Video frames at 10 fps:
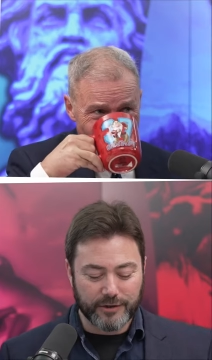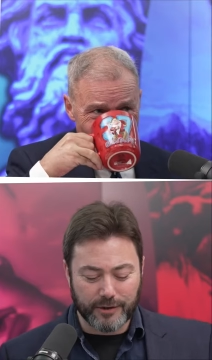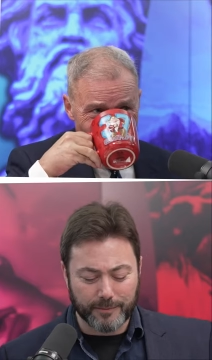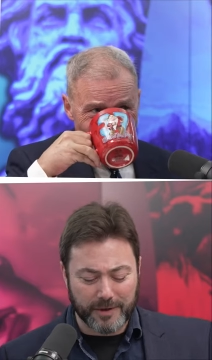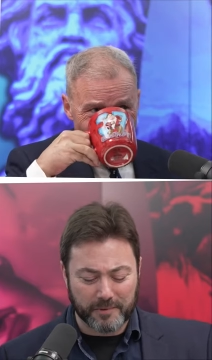
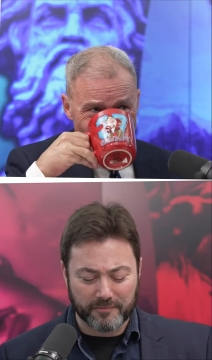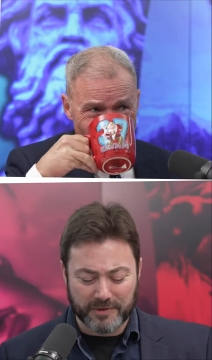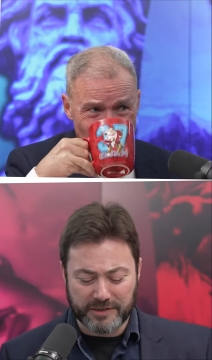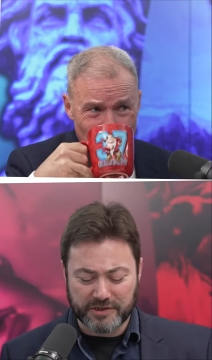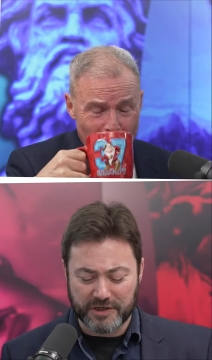Speaker 1: some people have
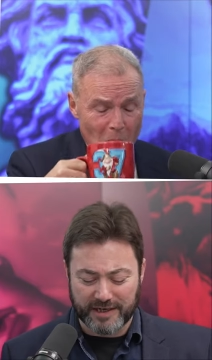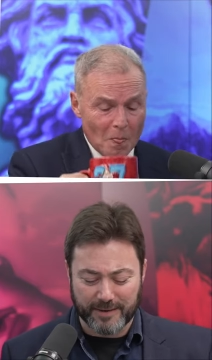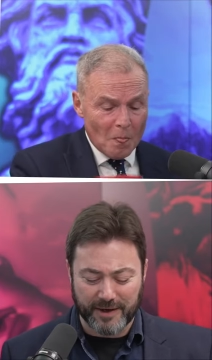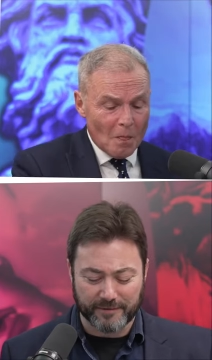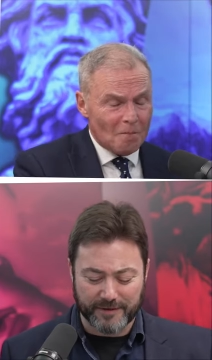been
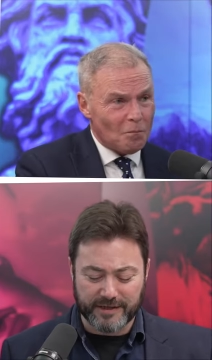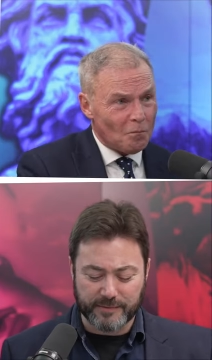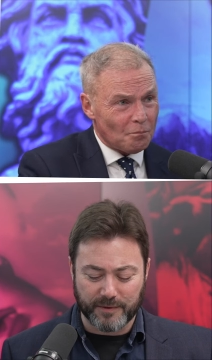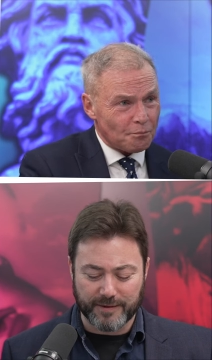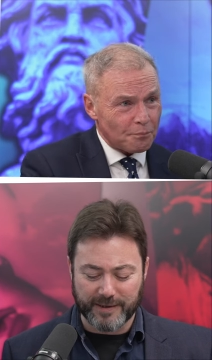silly about
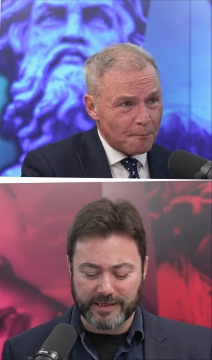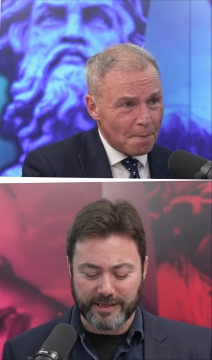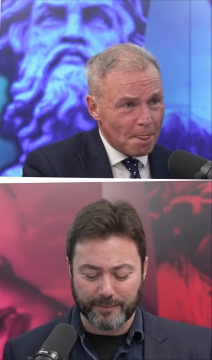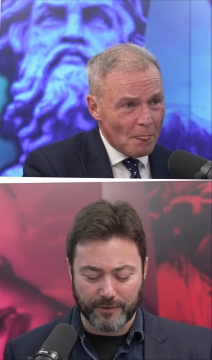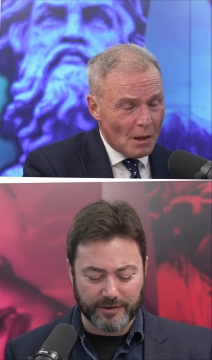this, but the
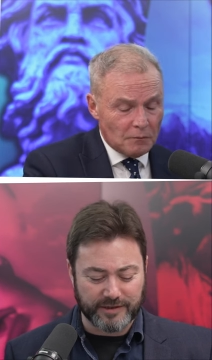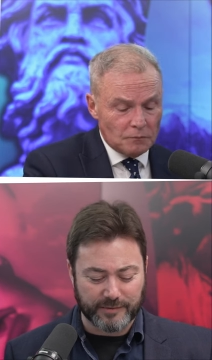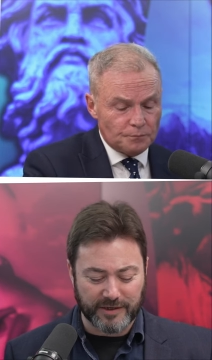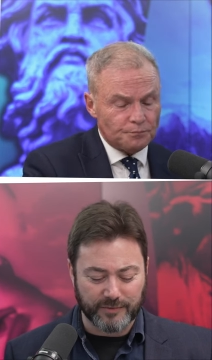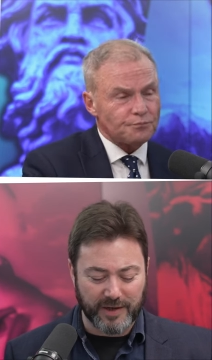basic point
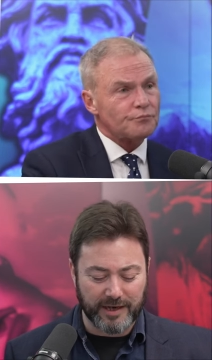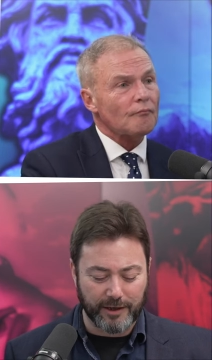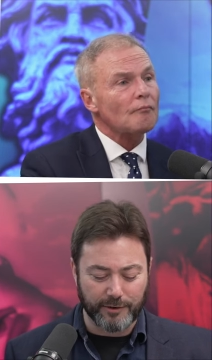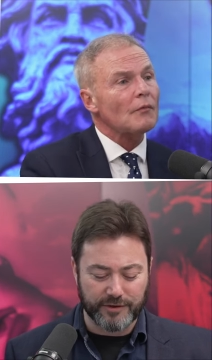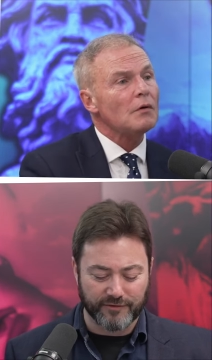is it's meant to be
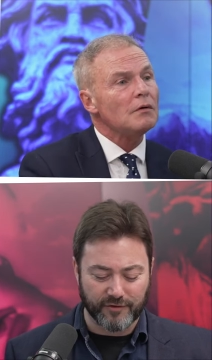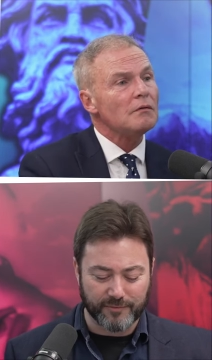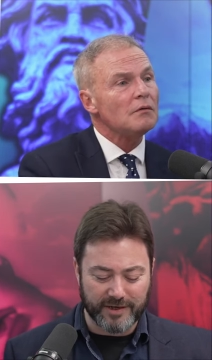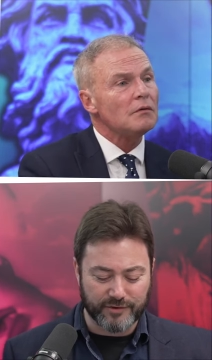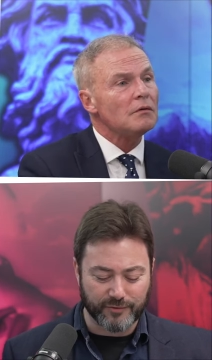inclusive
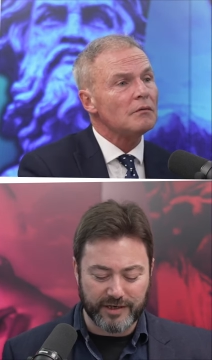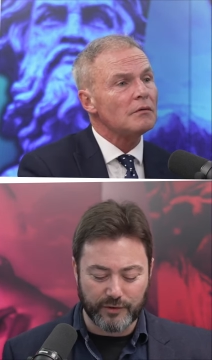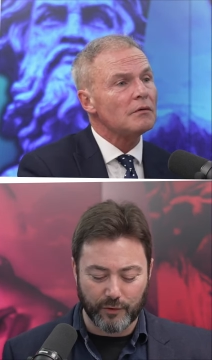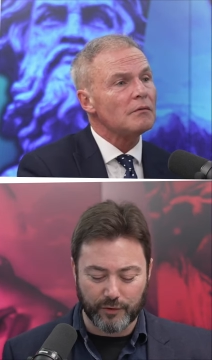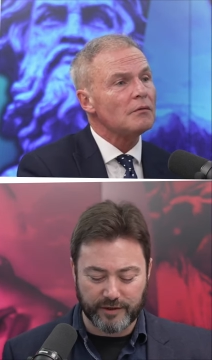of mixed
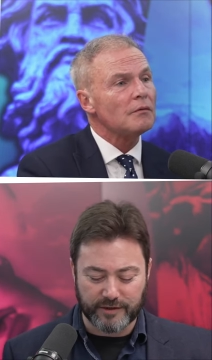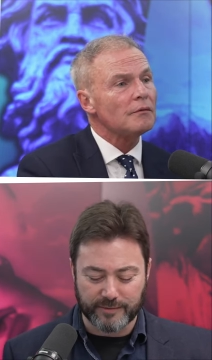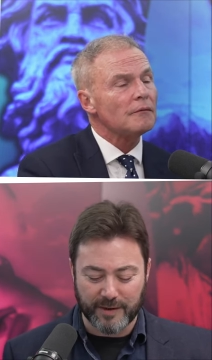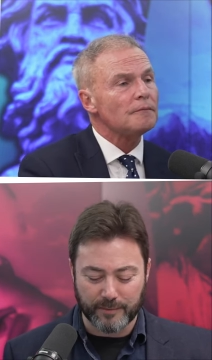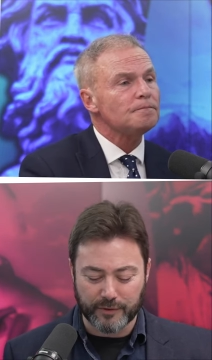race
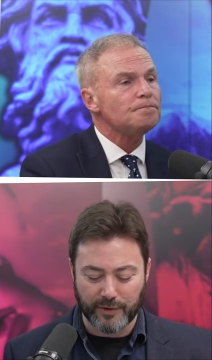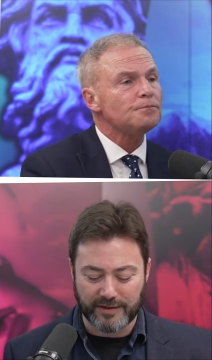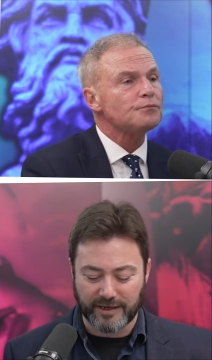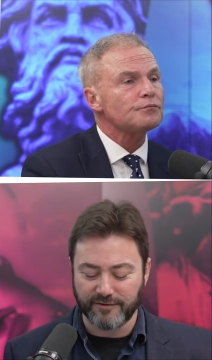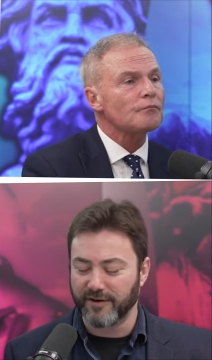audience members who
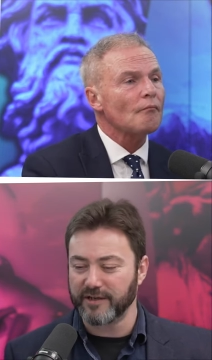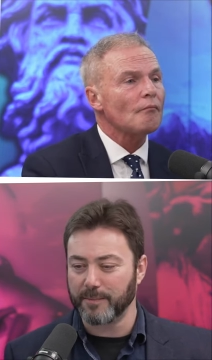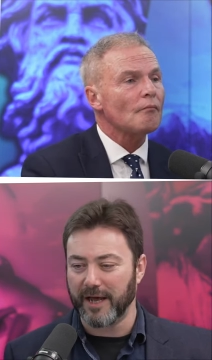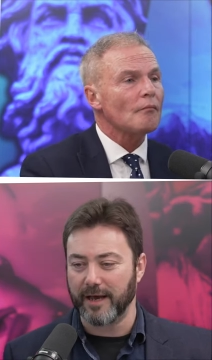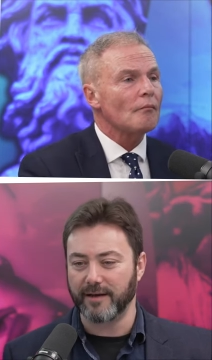identify
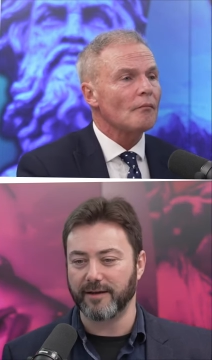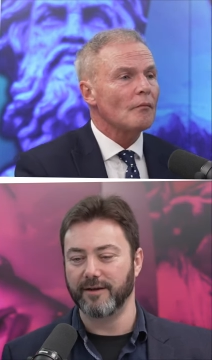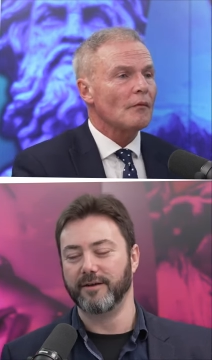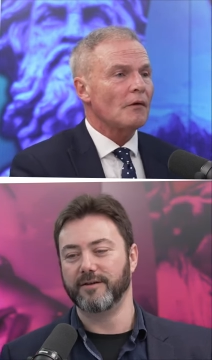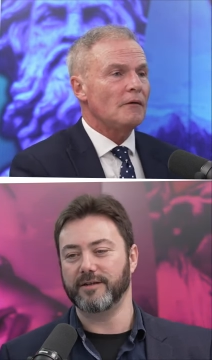as black.
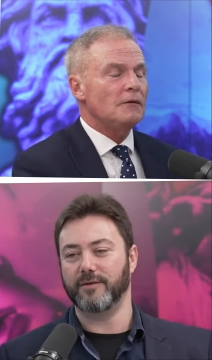It's